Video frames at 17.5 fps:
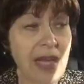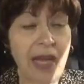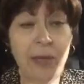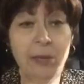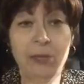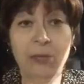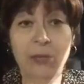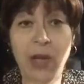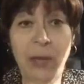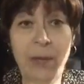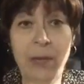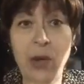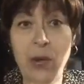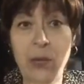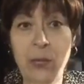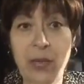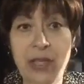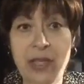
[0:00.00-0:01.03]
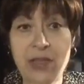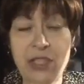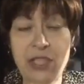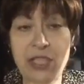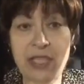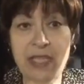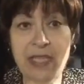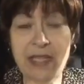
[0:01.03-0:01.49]
I'm hoping
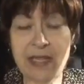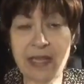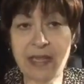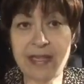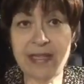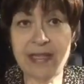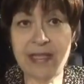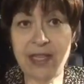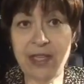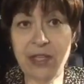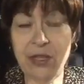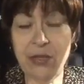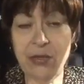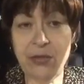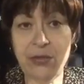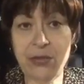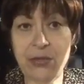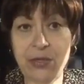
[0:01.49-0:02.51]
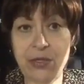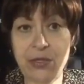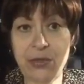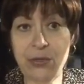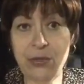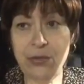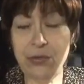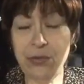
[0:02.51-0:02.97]
she continues
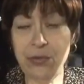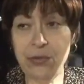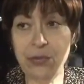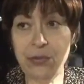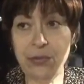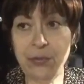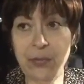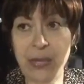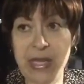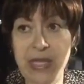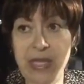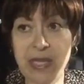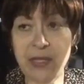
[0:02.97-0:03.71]
to be